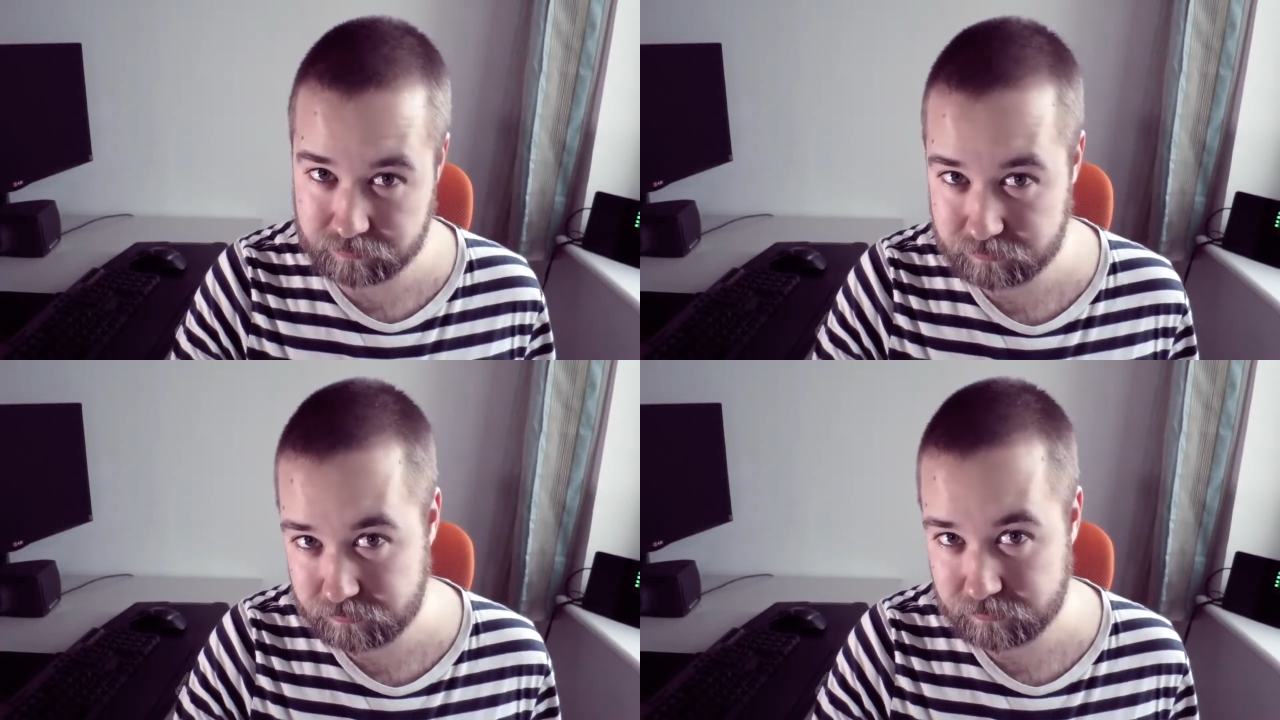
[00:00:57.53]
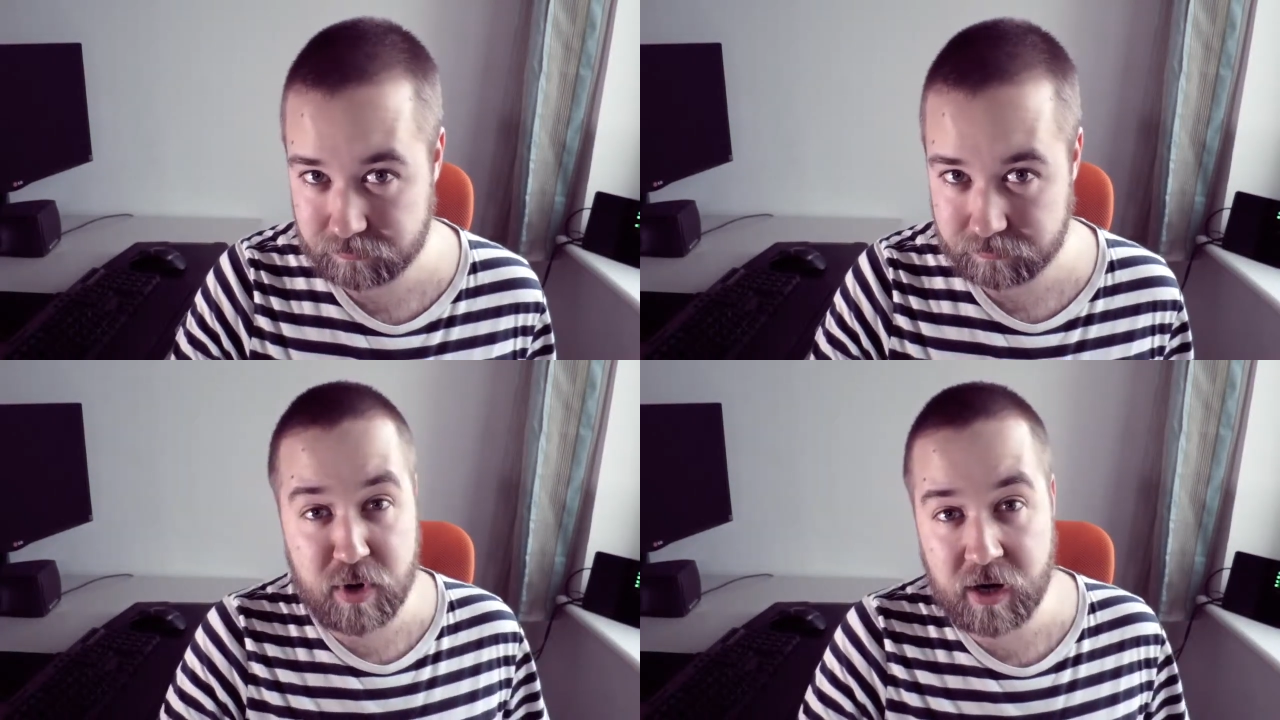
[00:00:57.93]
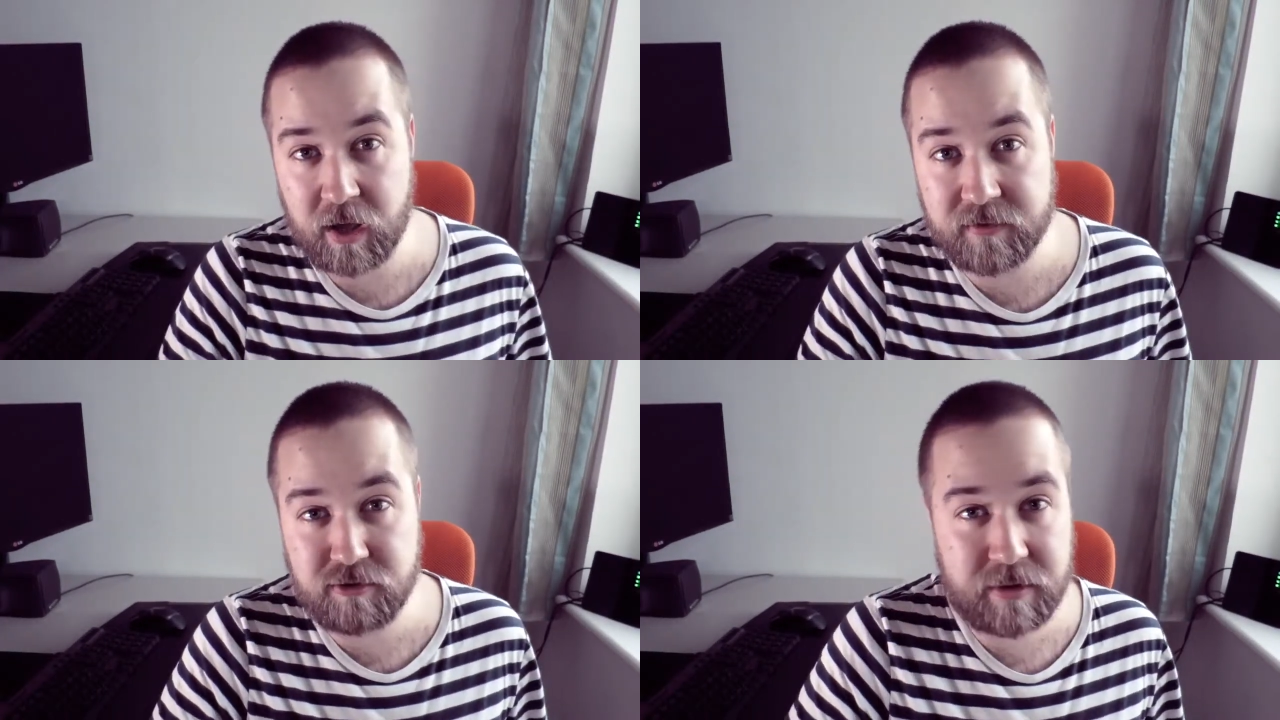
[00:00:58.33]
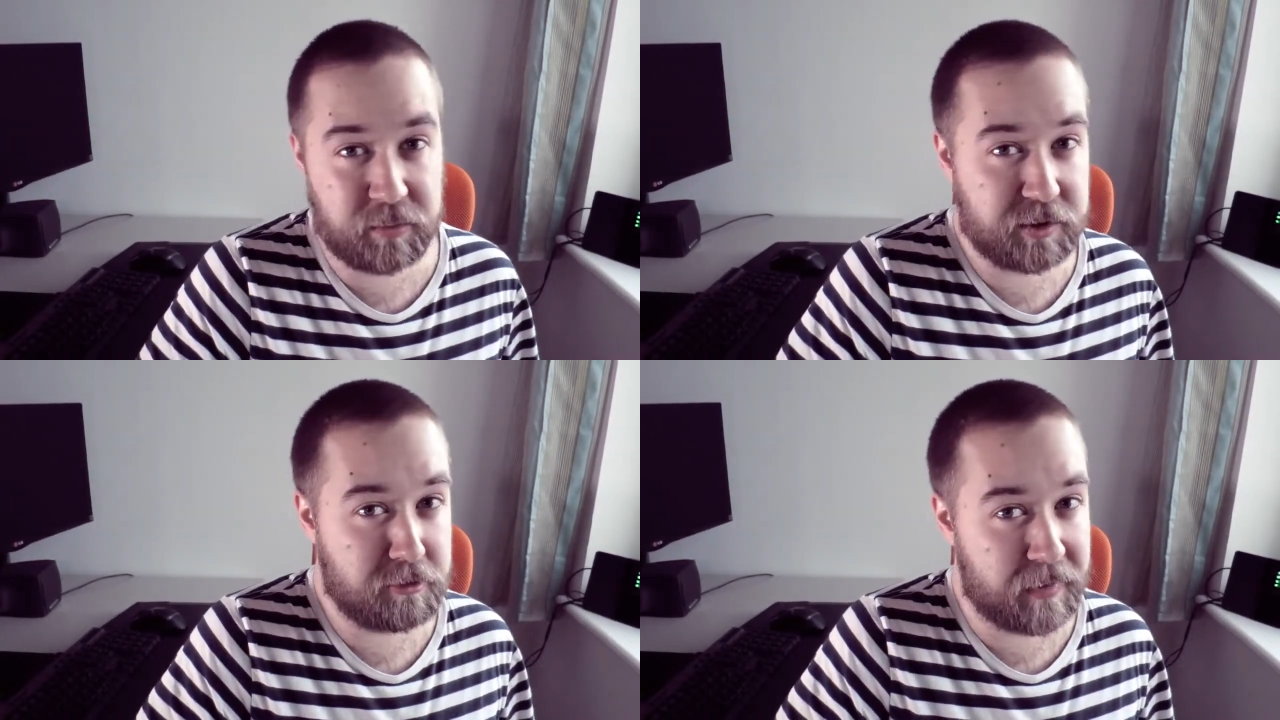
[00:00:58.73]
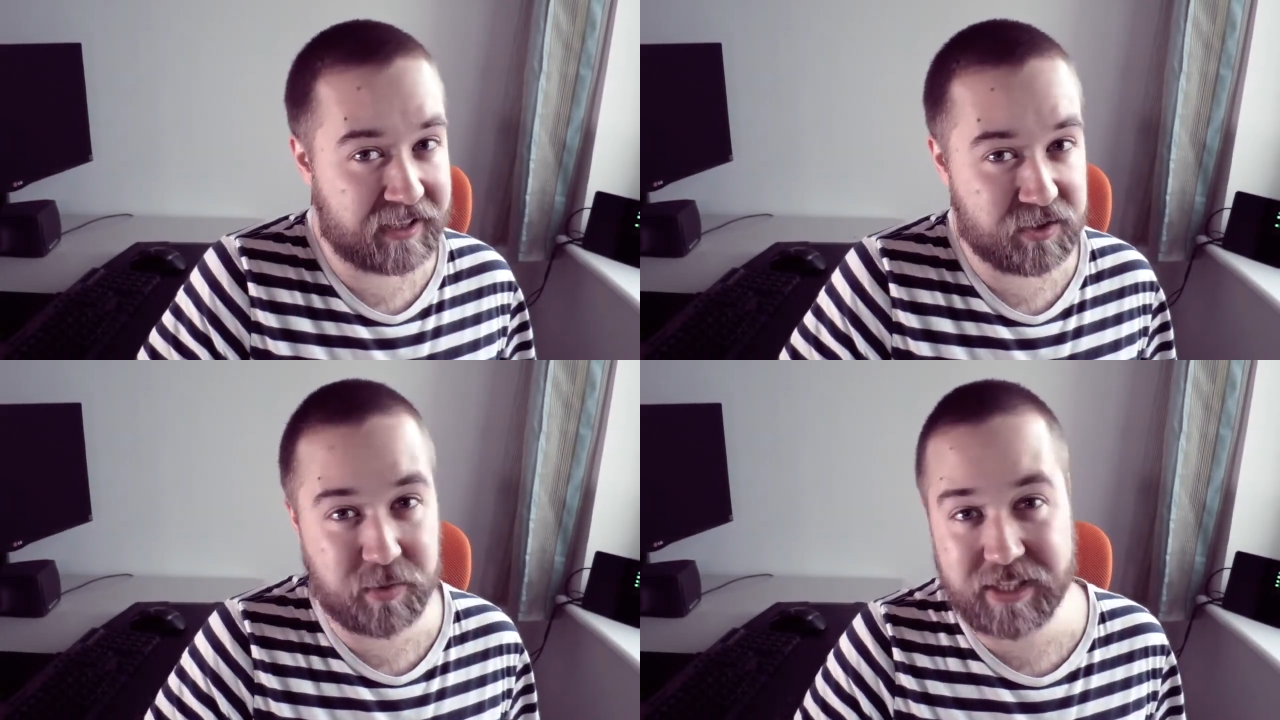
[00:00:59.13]
Friday's sprint livestream was
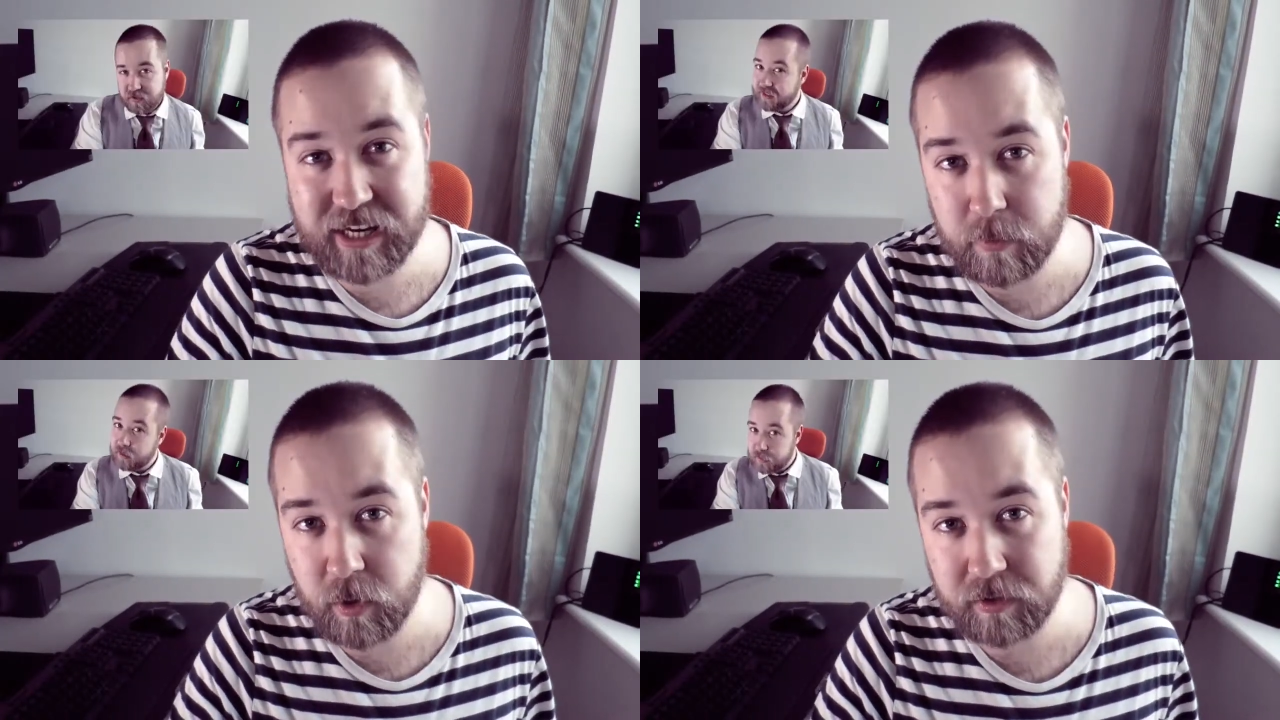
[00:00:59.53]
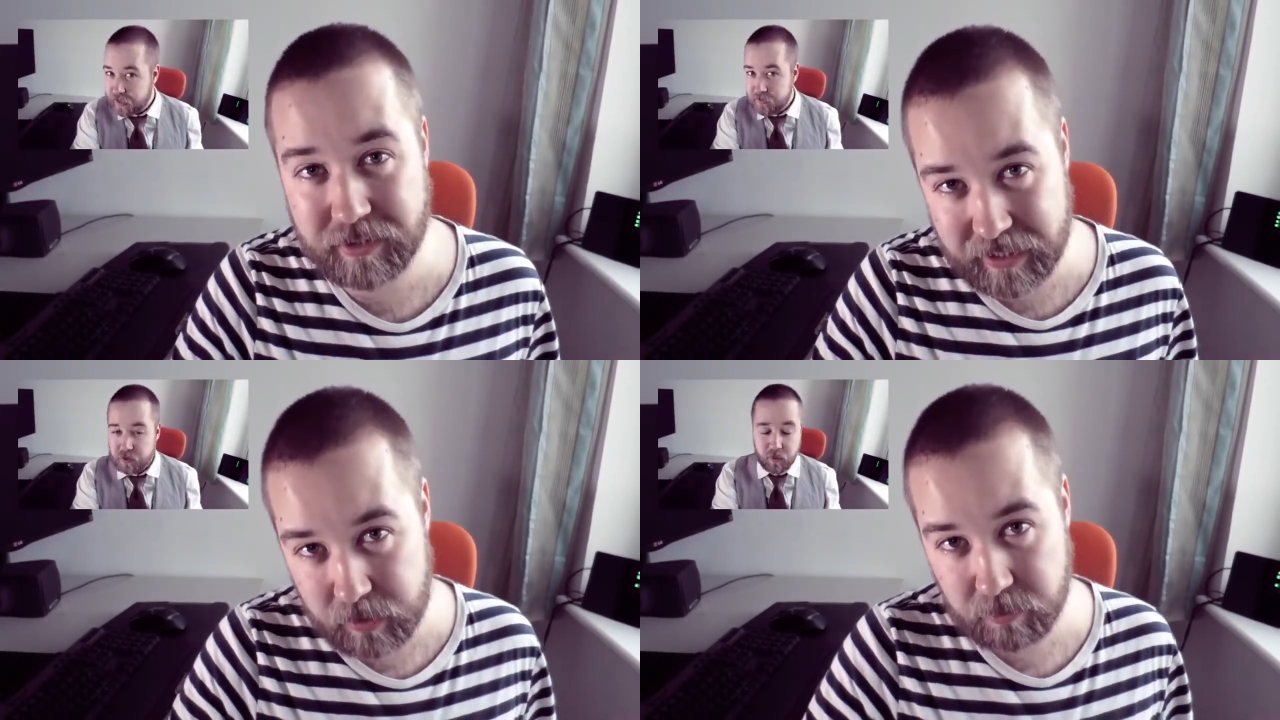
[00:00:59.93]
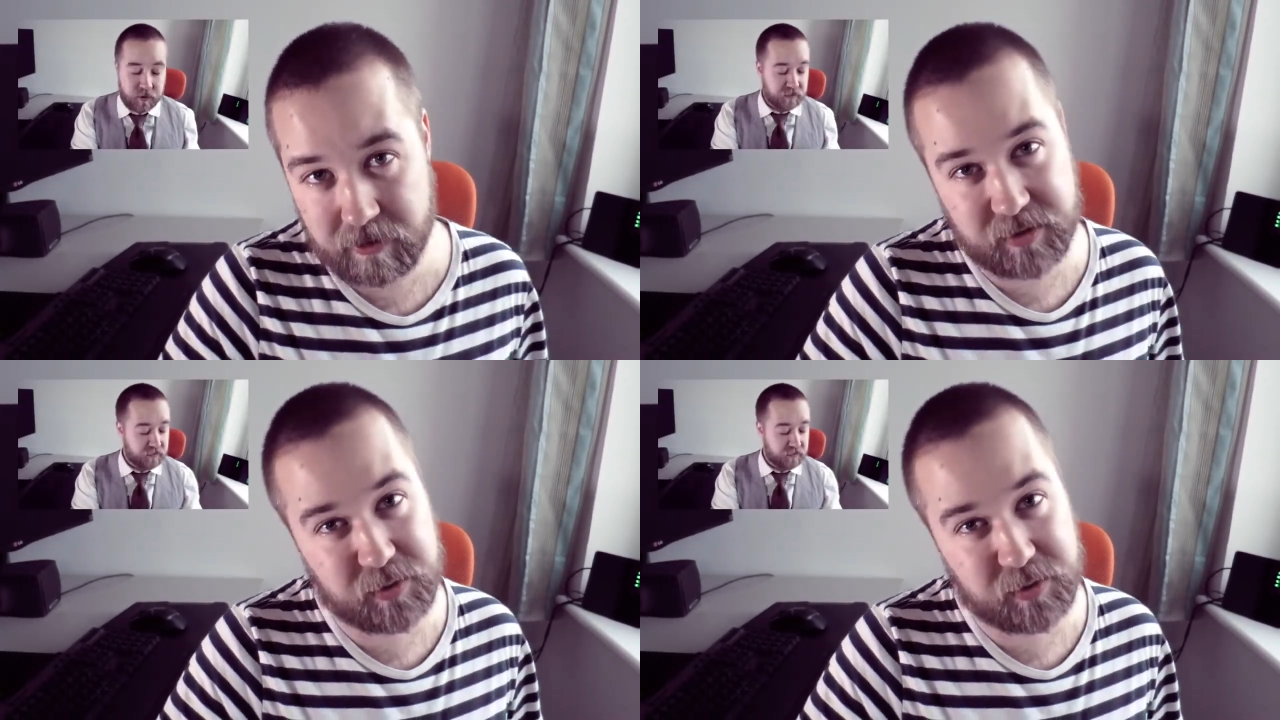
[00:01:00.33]
replaced with a day, month, year, where I